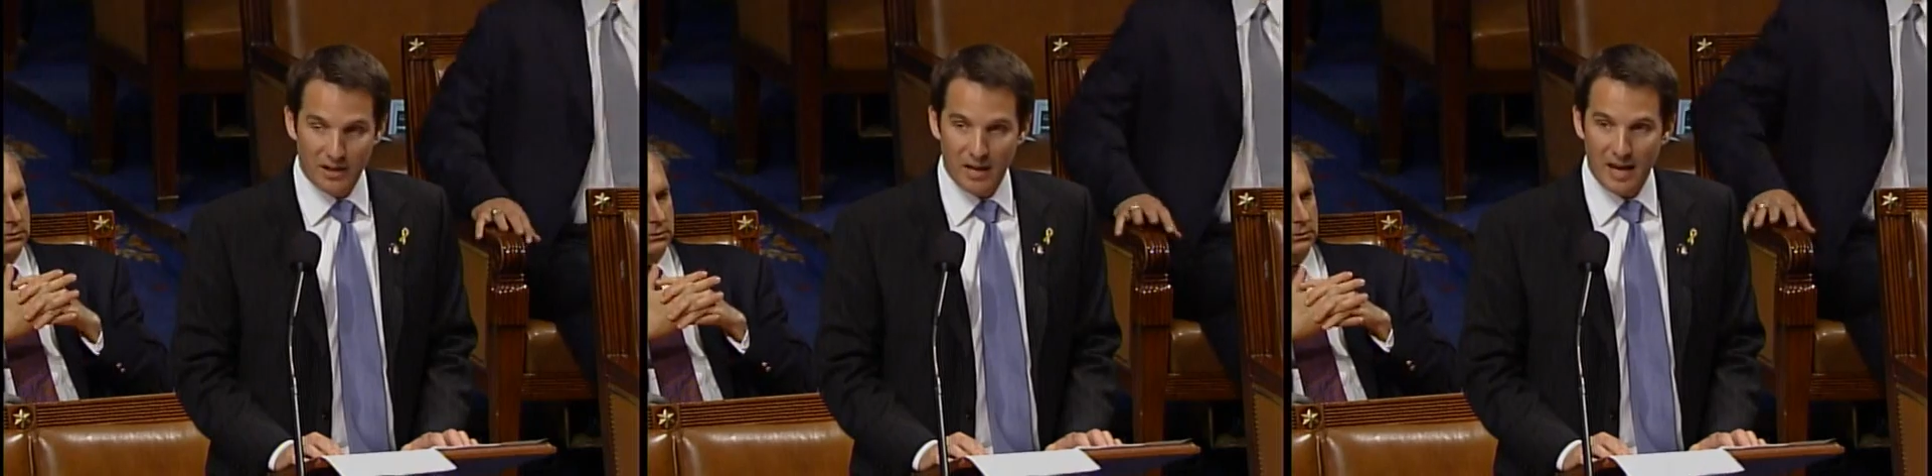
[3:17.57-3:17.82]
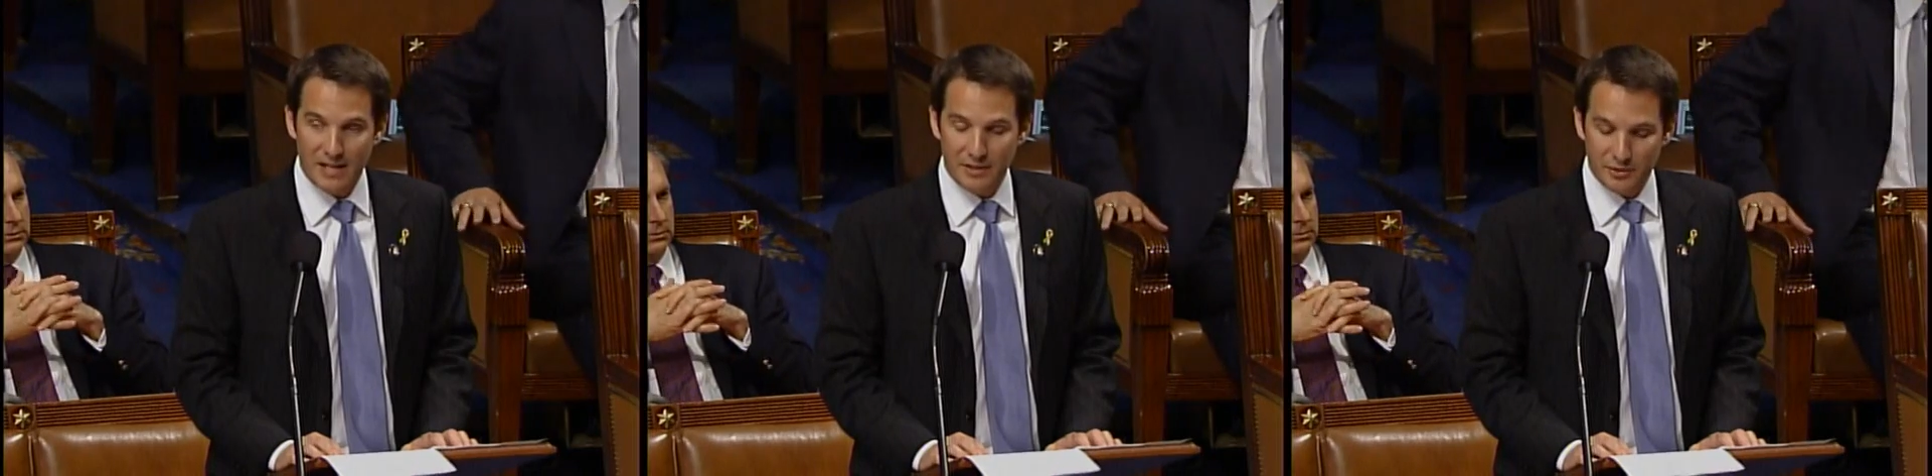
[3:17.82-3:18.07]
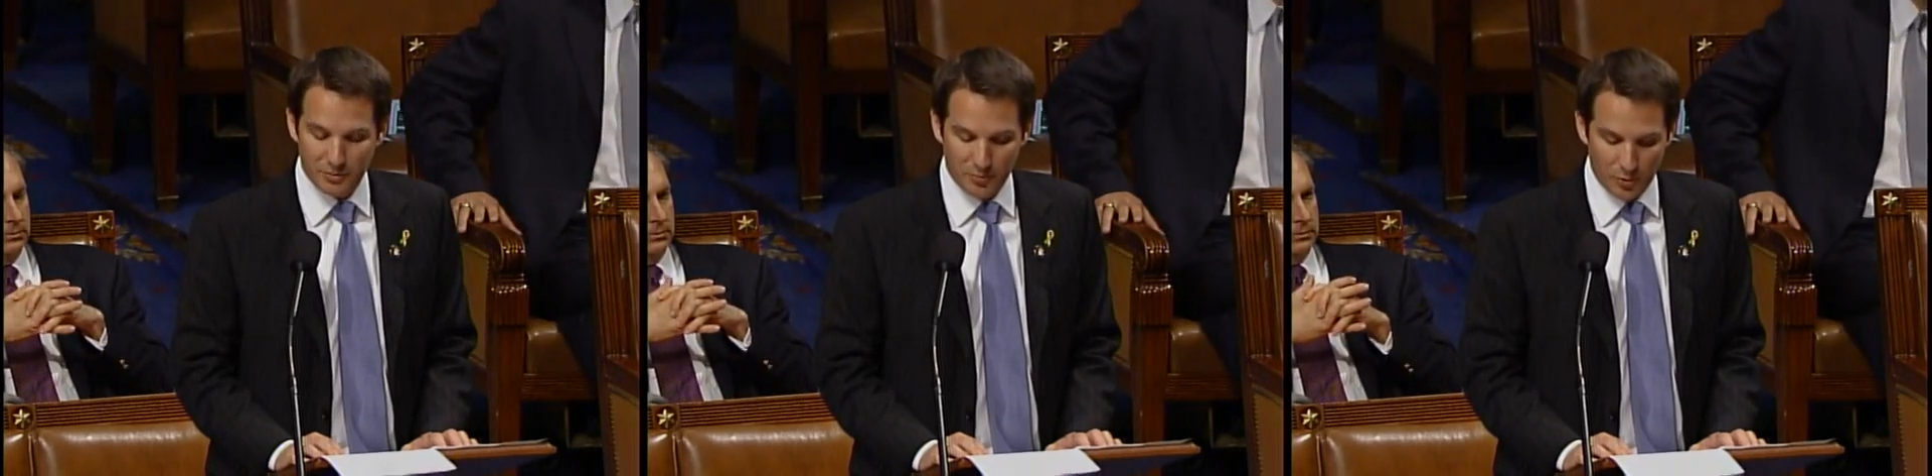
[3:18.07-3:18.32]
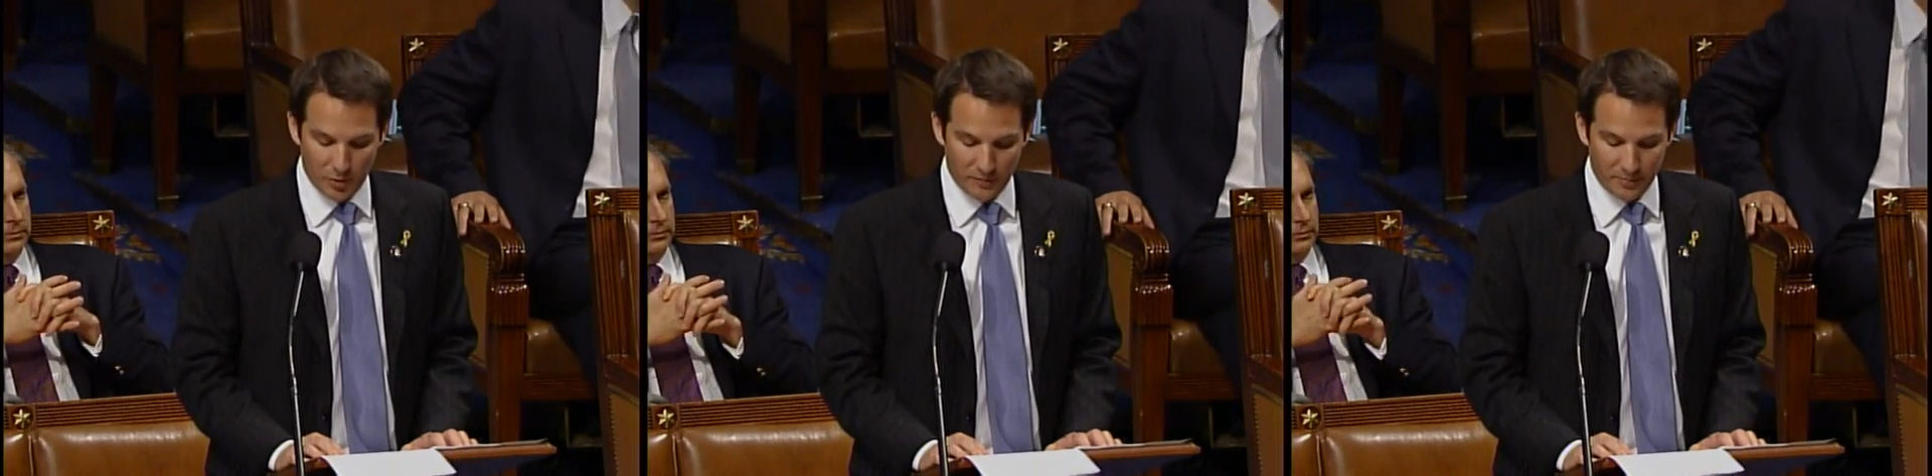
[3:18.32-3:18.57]
has the
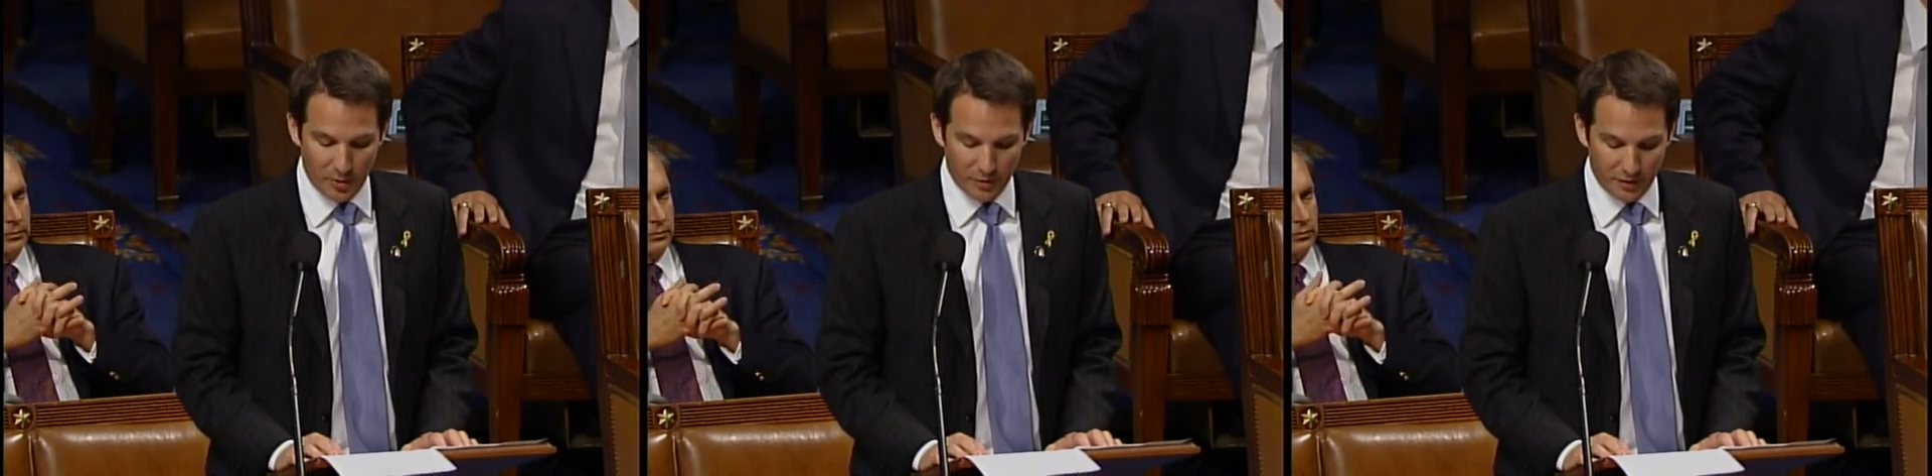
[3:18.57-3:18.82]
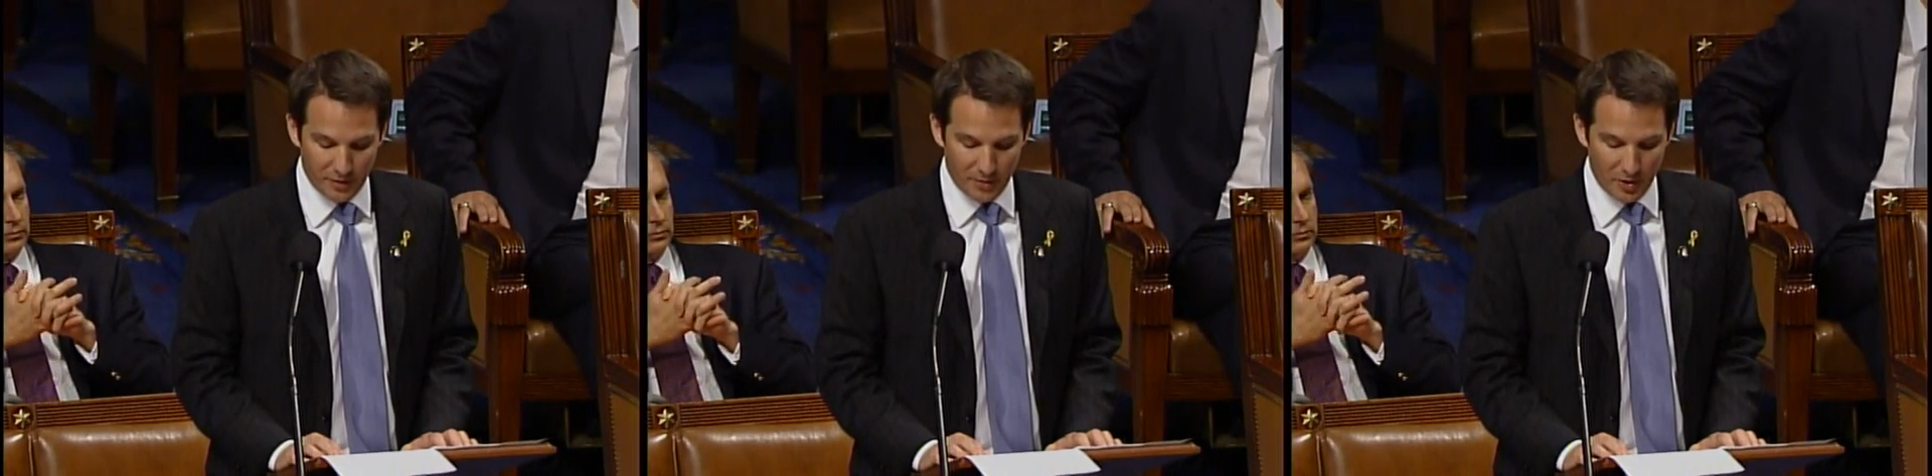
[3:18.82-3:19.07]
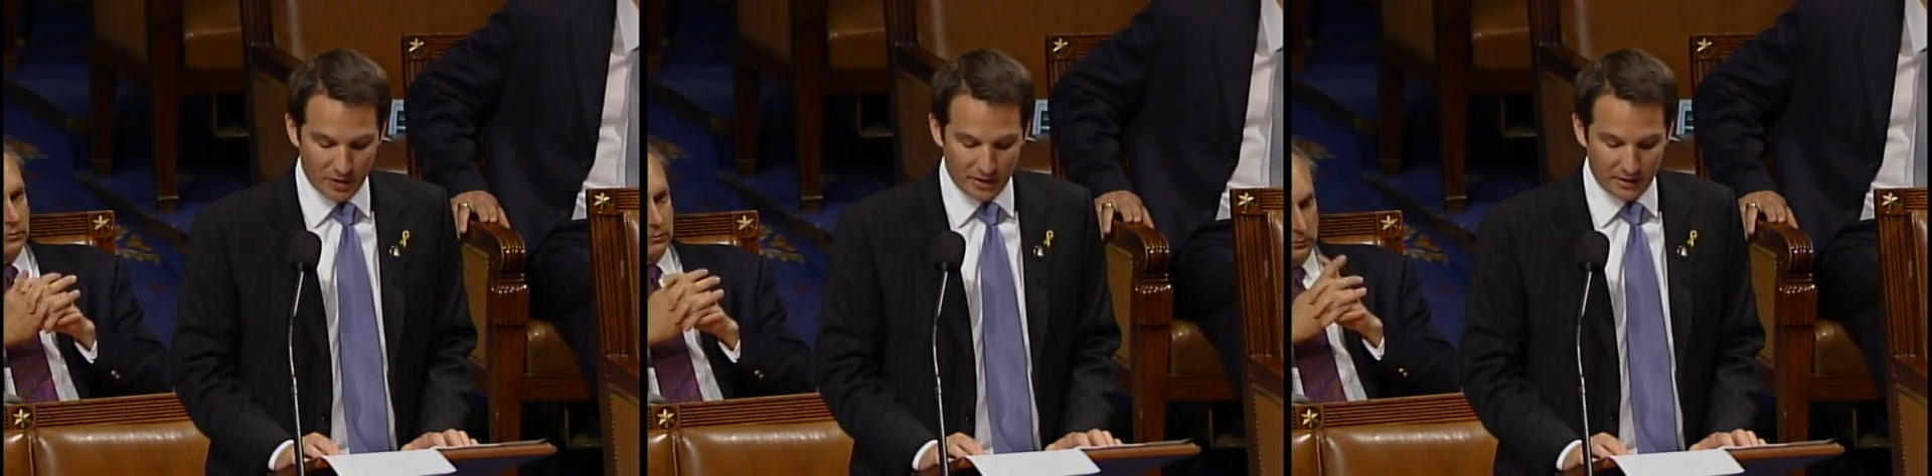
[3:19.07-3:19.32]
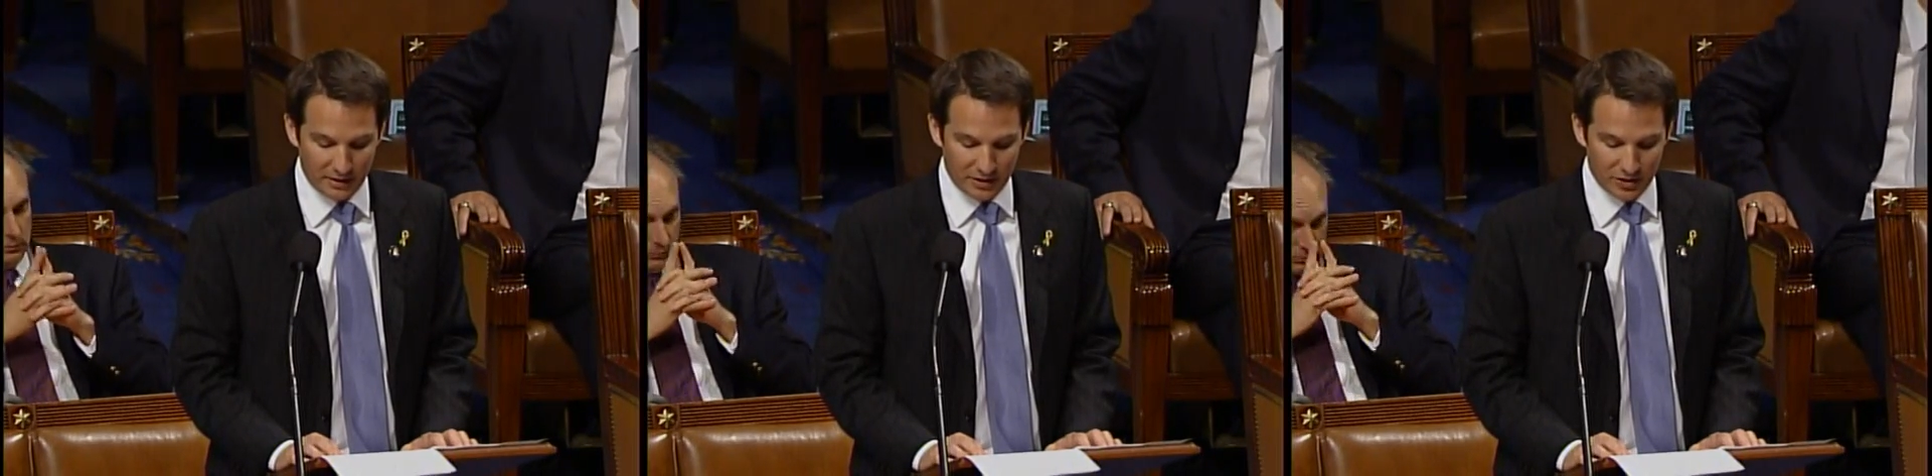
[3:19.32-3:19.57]
support of both the
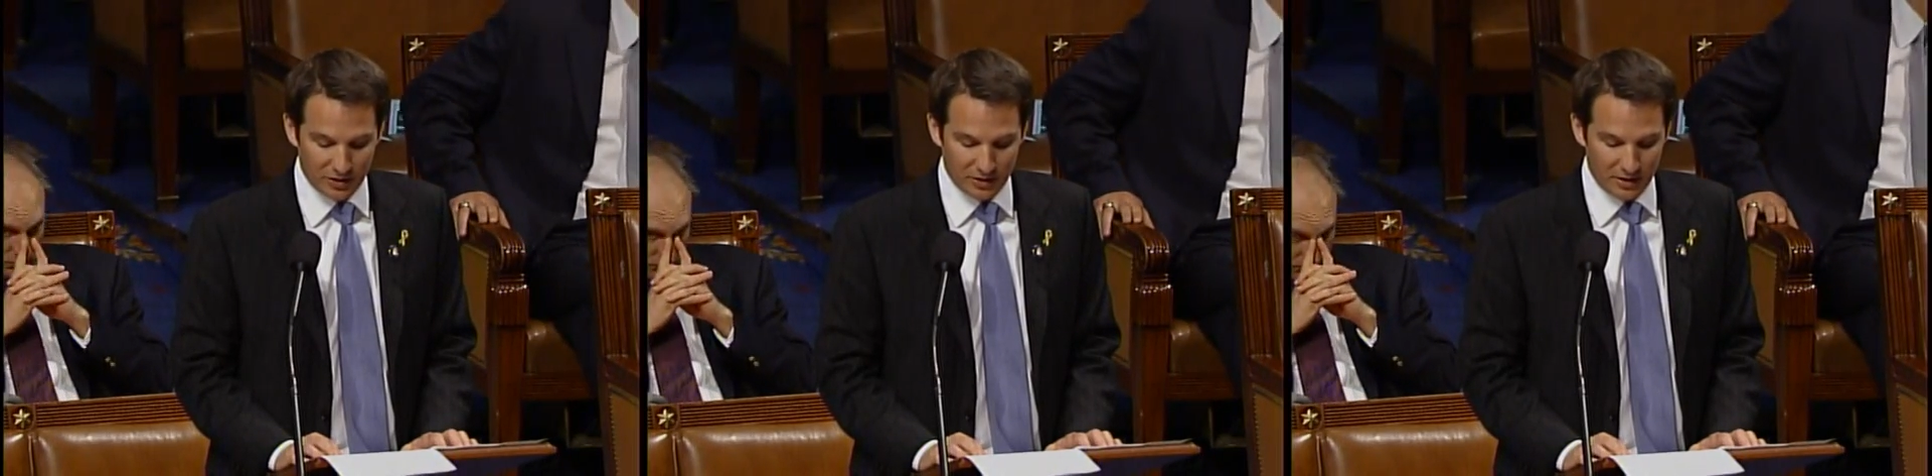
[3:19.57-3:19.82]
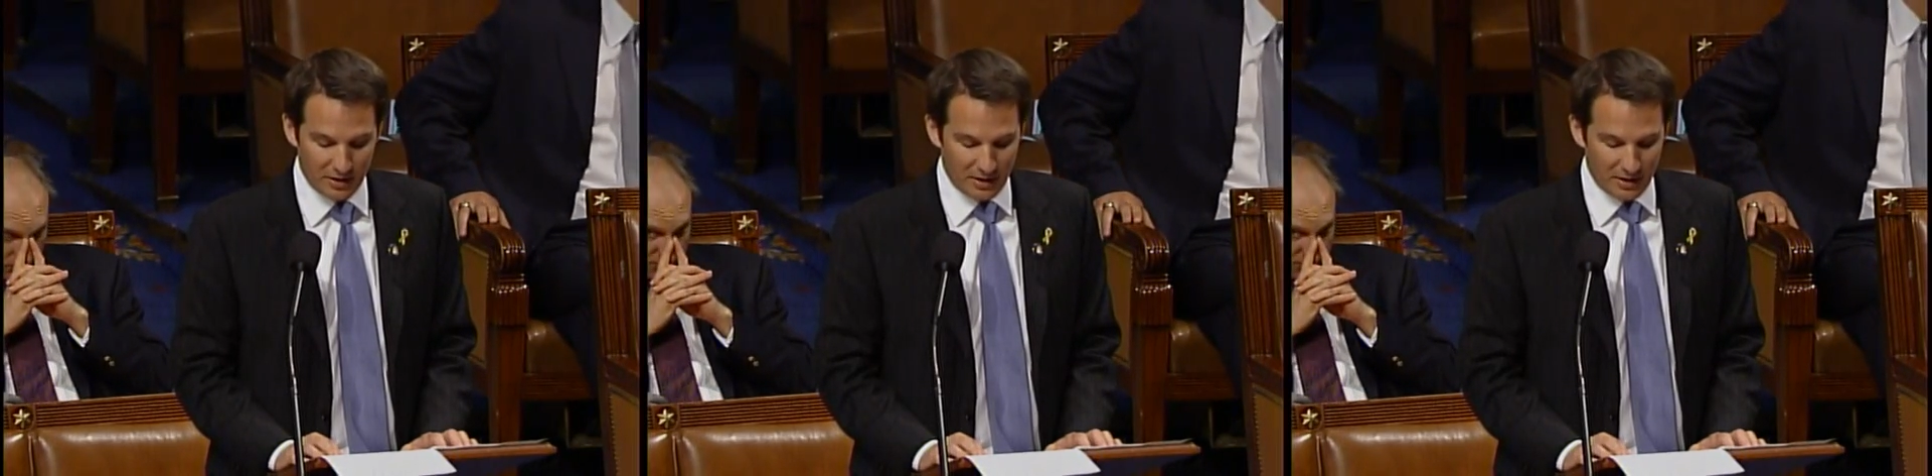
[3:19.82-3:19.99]
American Legion